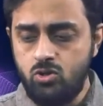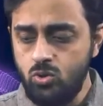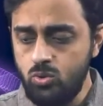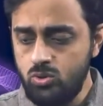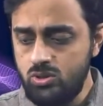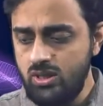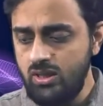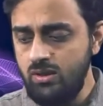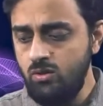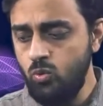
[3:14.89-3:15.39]

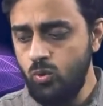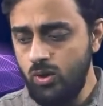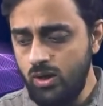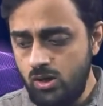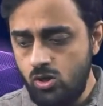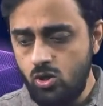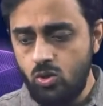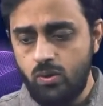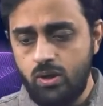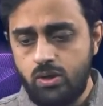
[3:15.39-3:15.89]
You see
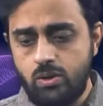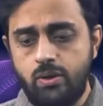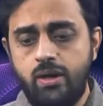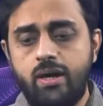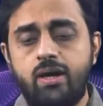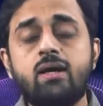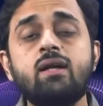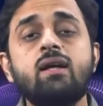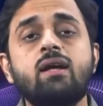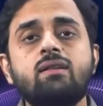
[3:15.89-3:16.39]
world over
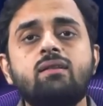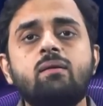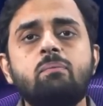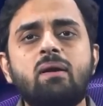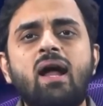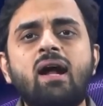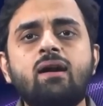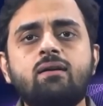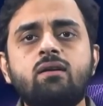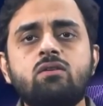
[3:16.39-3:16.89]
today, the
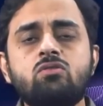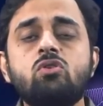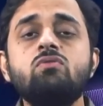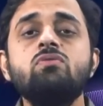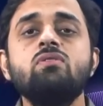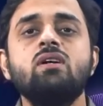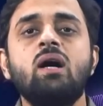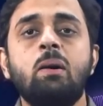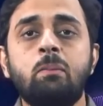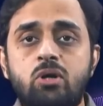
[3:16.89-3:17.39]
practice
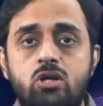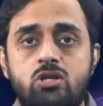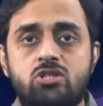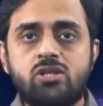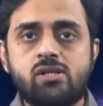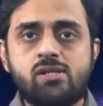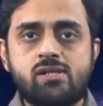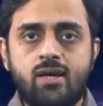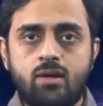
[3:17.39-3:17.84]
of commercial